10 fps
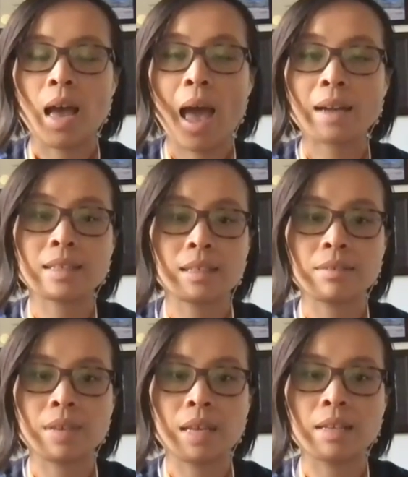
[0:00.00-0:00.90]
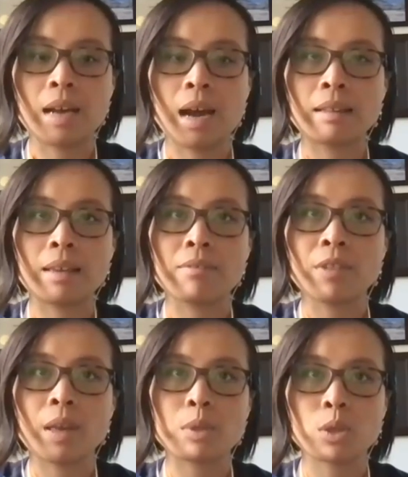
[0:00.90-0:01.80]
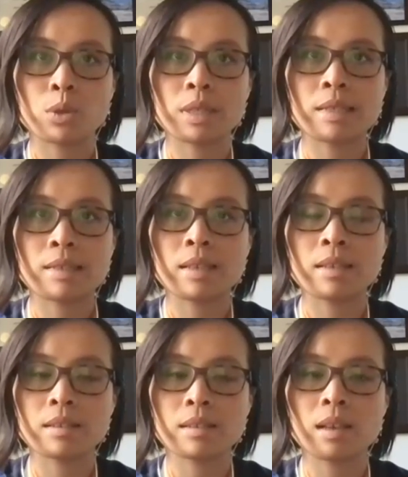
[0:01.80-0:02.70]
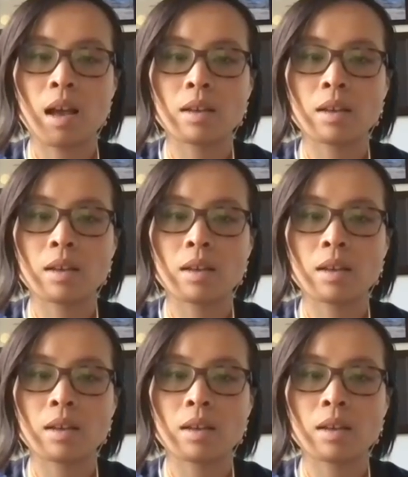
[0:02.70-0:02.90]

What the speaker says: active and highly inflammatory disease.